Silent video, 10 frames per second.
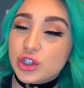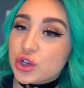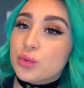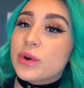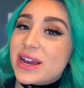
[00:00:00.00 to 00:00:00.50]

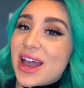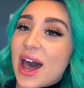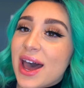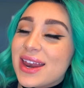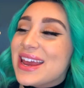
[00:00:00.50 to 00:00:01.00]
Tree
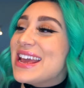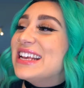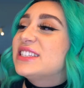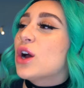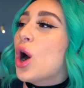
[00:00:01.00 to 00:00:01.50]
Hut
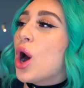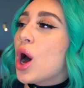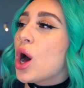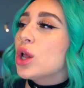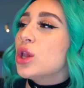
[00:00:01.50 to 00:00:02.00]
is
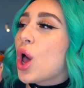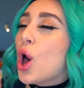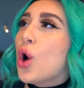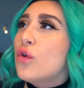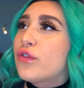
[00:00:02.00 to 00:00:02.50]
all
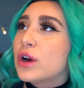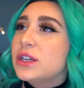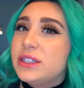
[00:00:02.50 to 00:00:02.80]
over